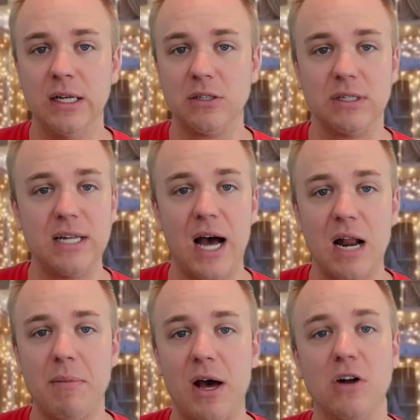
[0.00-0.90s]
So it's
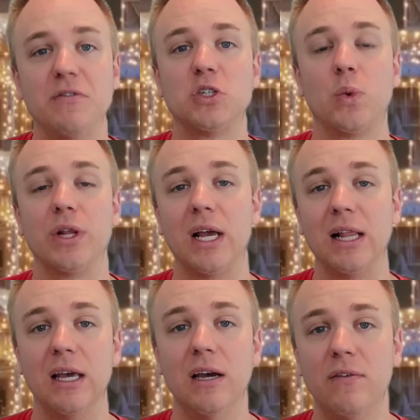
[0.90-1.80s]
not a matter of just where they
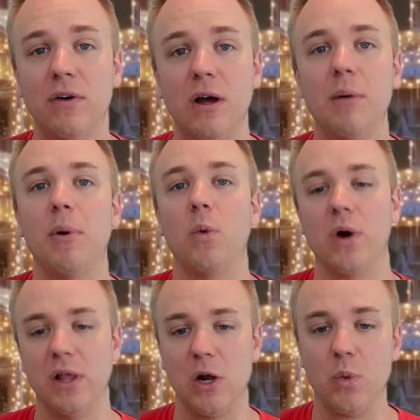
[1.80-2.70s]
live, but
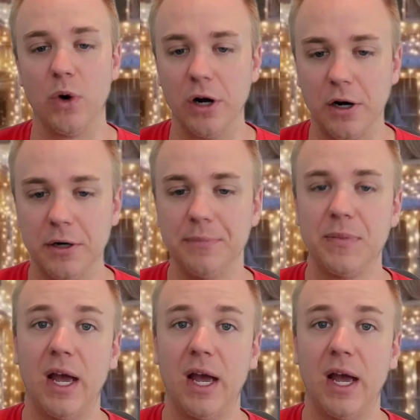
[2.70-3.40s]
where they work.